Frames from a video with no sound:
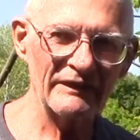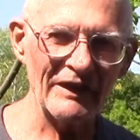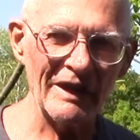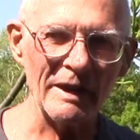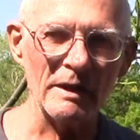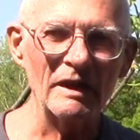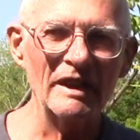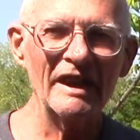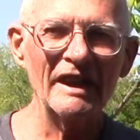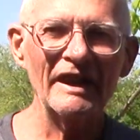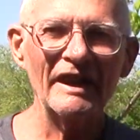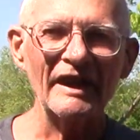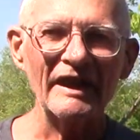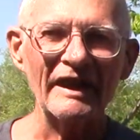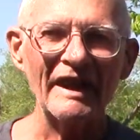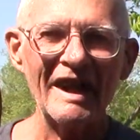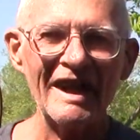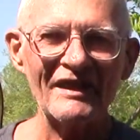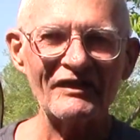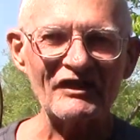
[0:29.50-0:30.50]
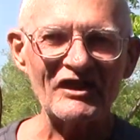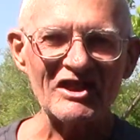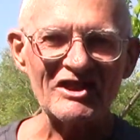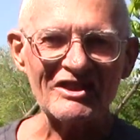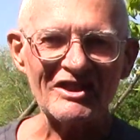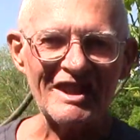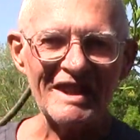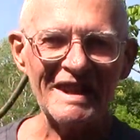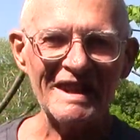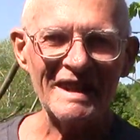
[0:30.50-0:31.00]
available. Not the
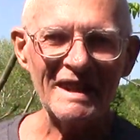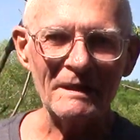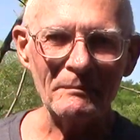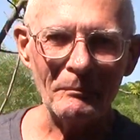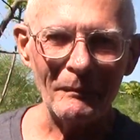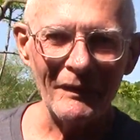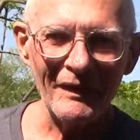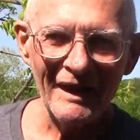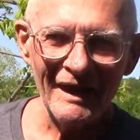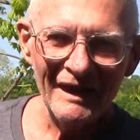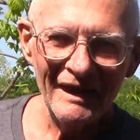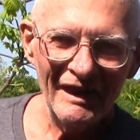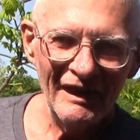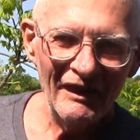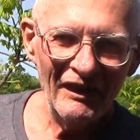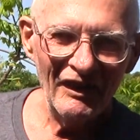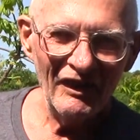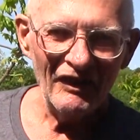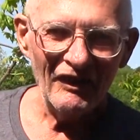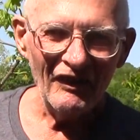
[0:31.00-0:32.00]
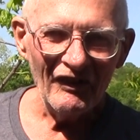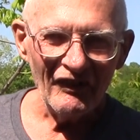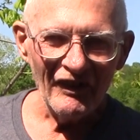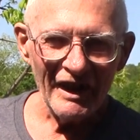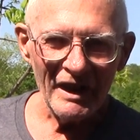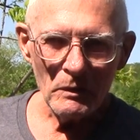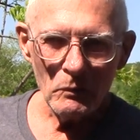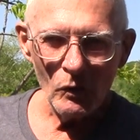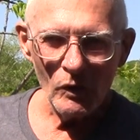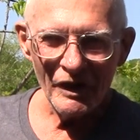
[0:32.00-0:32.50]
same.
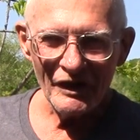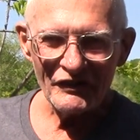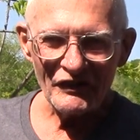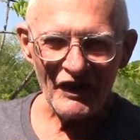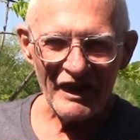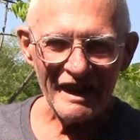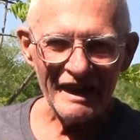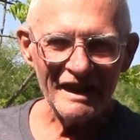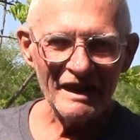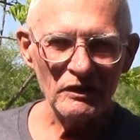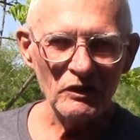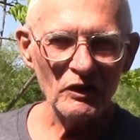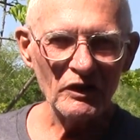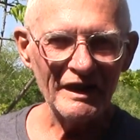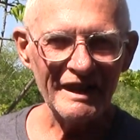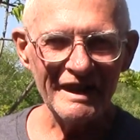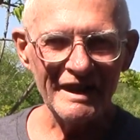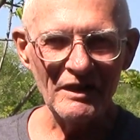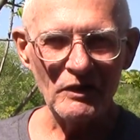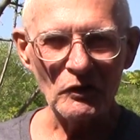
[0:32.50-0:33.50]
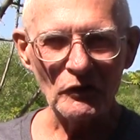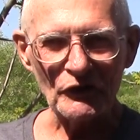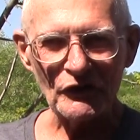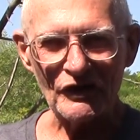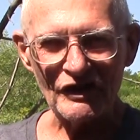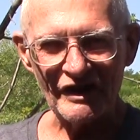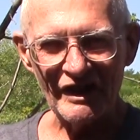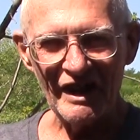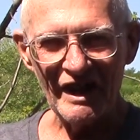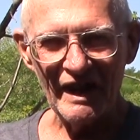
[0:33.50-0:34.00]
They want the illegal
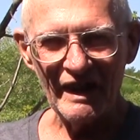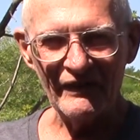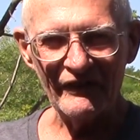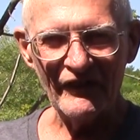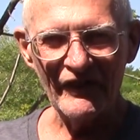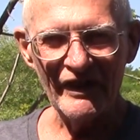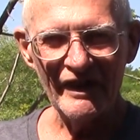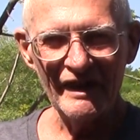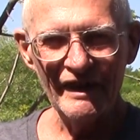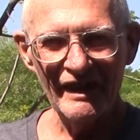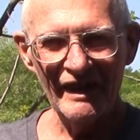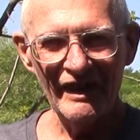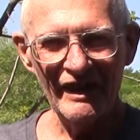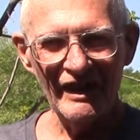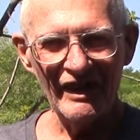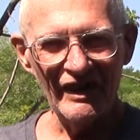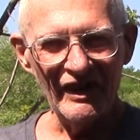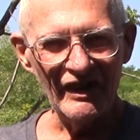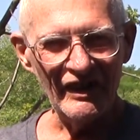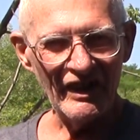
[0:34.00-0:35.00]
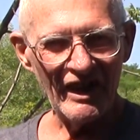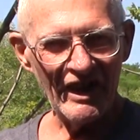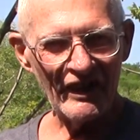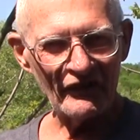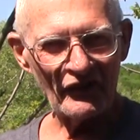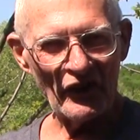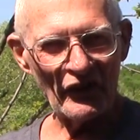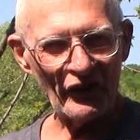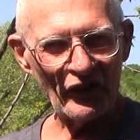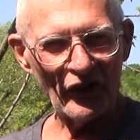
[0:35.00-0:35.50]
stuff, not
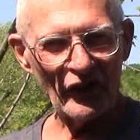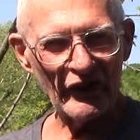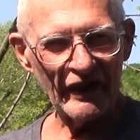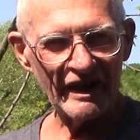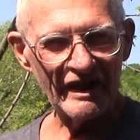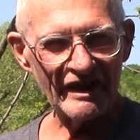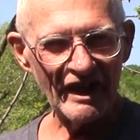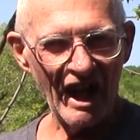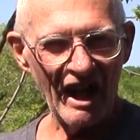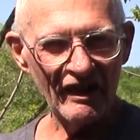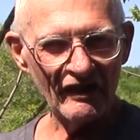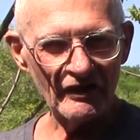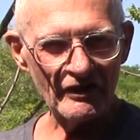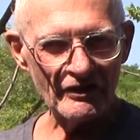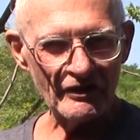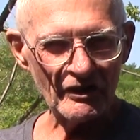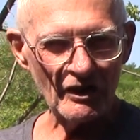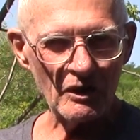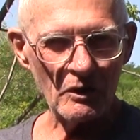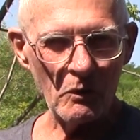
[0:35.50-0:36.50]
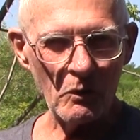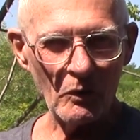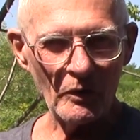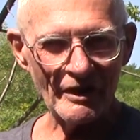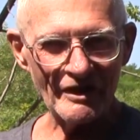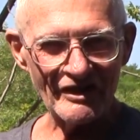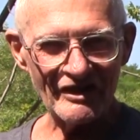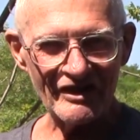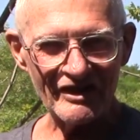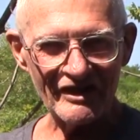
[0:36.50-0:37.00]
the $30 a
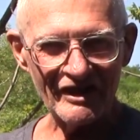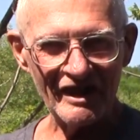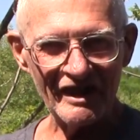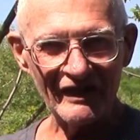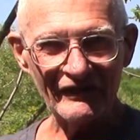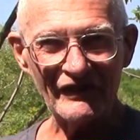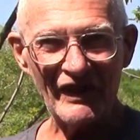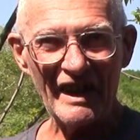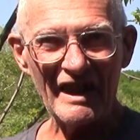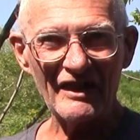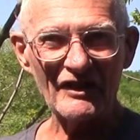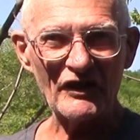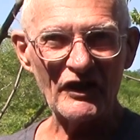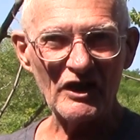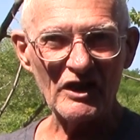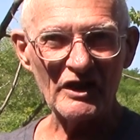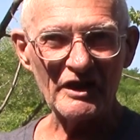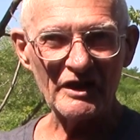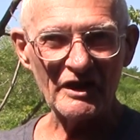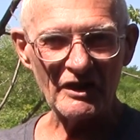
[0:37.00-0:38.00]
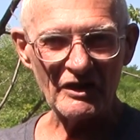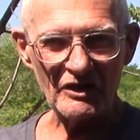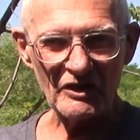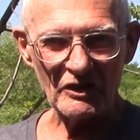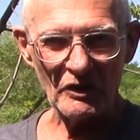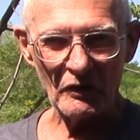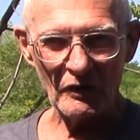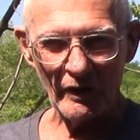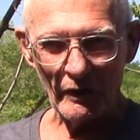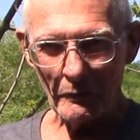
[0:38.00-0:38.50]
quart stuff down at the liquor
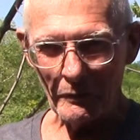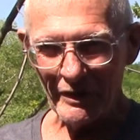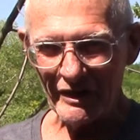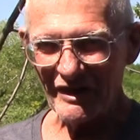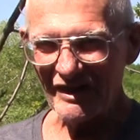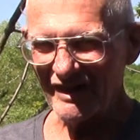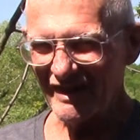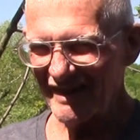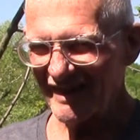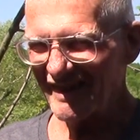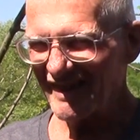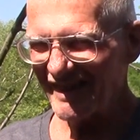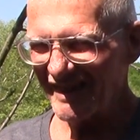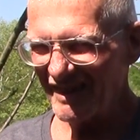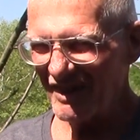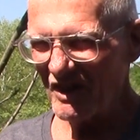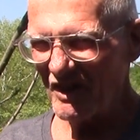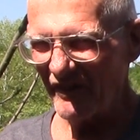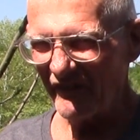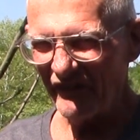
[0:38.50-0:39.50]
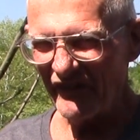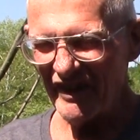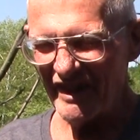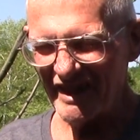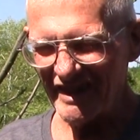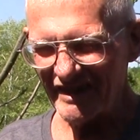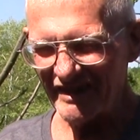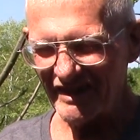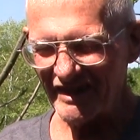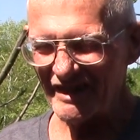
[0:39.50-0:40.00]
store, which, no
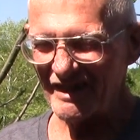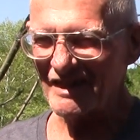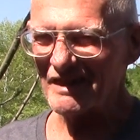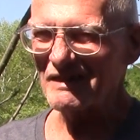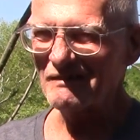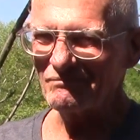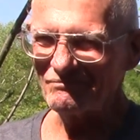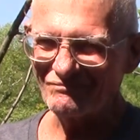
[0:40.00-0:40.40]
offense, is